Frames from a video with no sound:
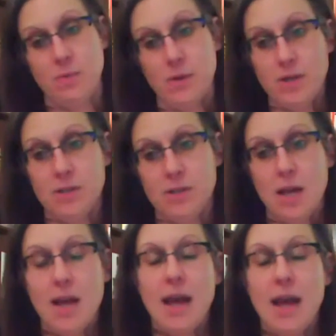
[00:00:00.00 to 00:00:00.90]
works,
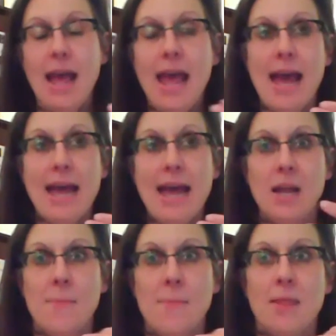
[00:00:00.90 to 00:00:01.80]
and
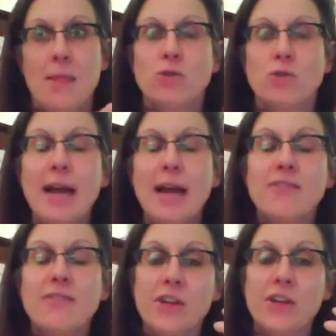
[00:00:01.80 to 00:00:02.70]
trying to
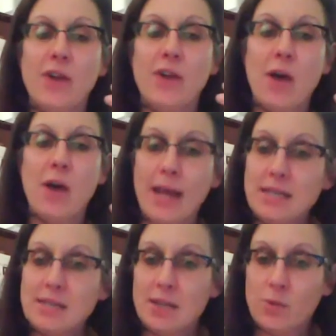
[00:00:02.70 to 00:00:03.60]
figure out
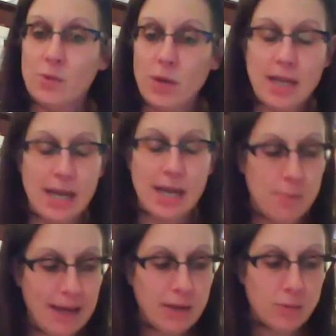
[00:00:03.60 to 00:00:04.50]
ways that we can
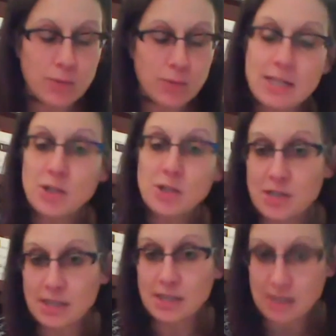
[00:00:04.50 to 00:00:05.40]
make research
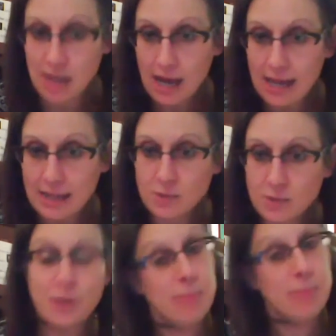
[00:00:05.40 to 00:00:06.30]
designs
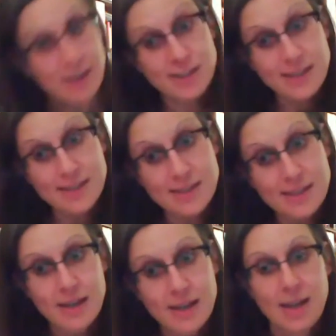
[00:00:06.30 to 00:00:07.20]
or the budgets
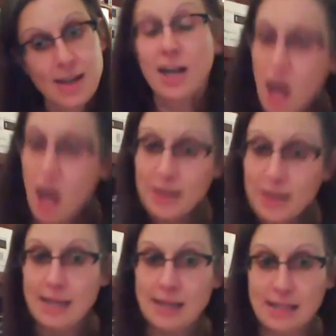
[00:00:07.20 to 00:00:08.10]

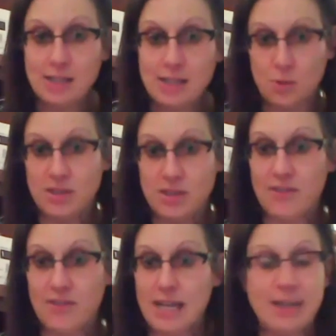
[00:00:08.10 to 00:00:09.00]
accommodate these sorts of
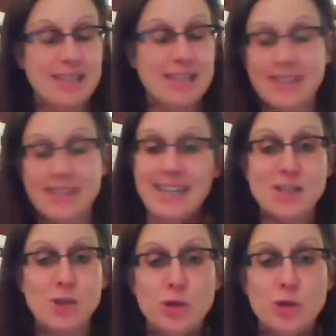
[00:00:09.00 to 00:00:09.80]
things. Because the thing is,